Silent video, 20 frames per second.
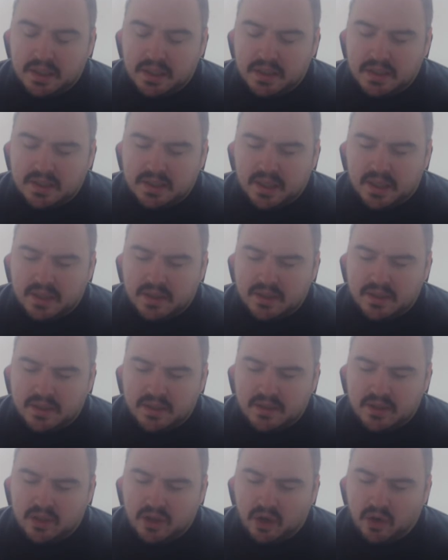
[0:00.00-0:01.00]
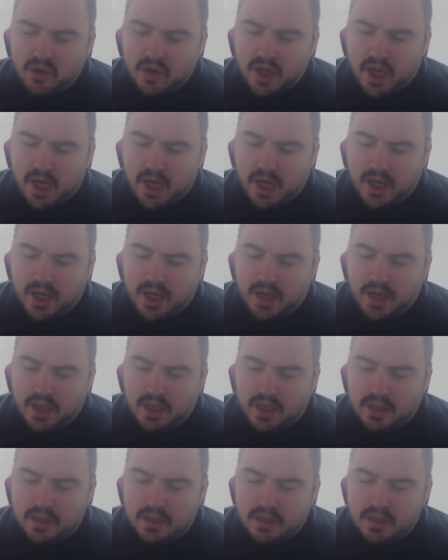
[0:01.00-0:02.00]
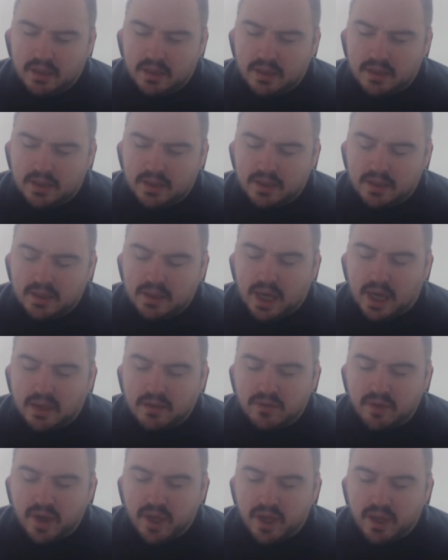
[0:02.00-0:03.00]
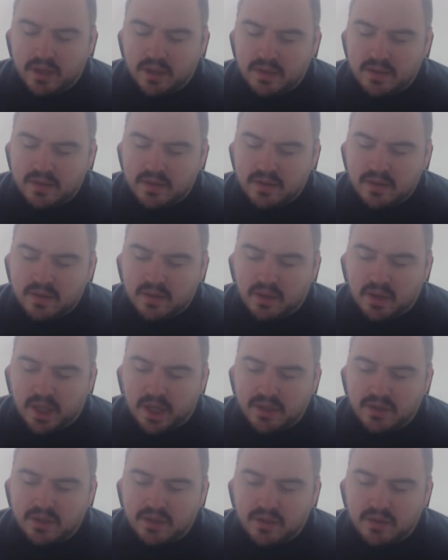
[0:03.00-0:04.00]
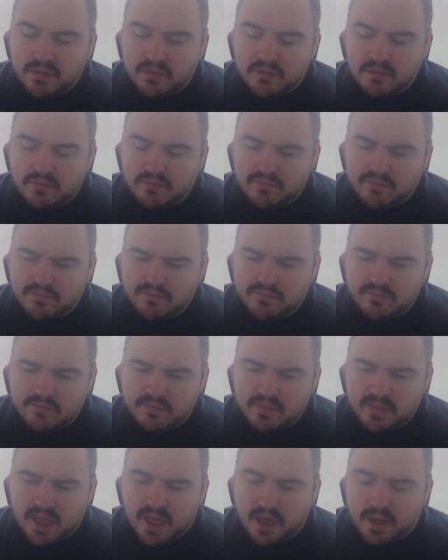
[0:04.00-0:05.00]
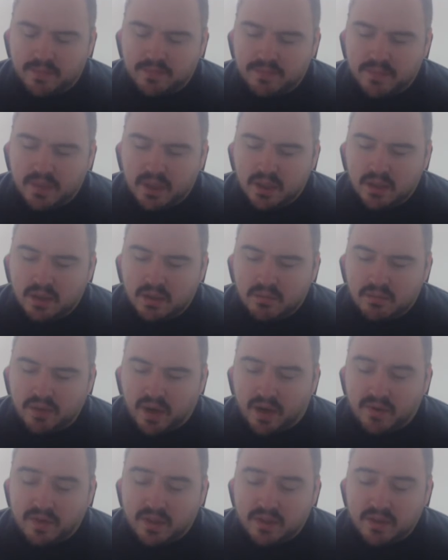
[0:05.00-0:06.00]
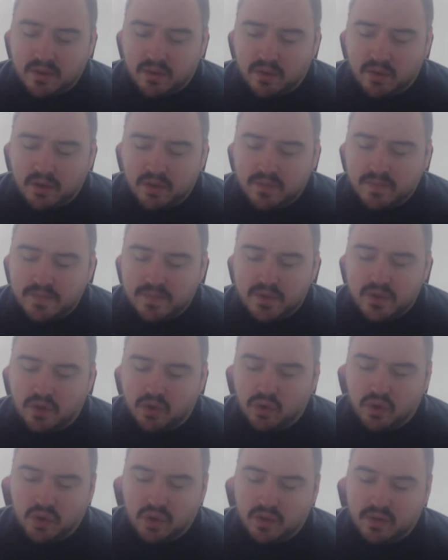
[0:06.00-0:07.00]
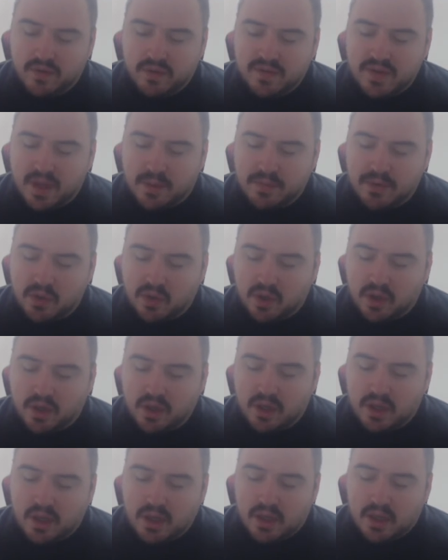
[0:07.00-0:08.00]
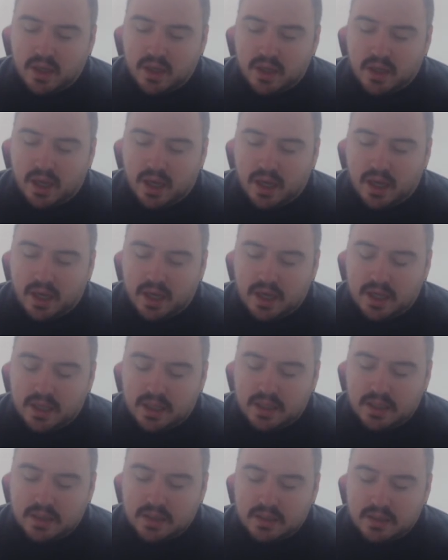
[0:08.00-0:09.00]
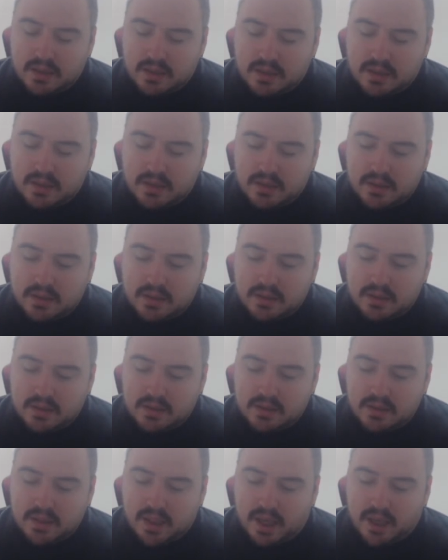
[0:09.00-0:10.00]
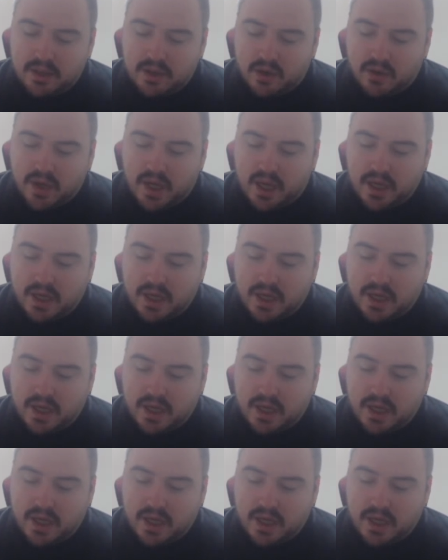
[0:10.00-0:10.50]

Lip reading: says Yokai Gakuen, so like, yeah, private school of some sort. Yeah, Yokai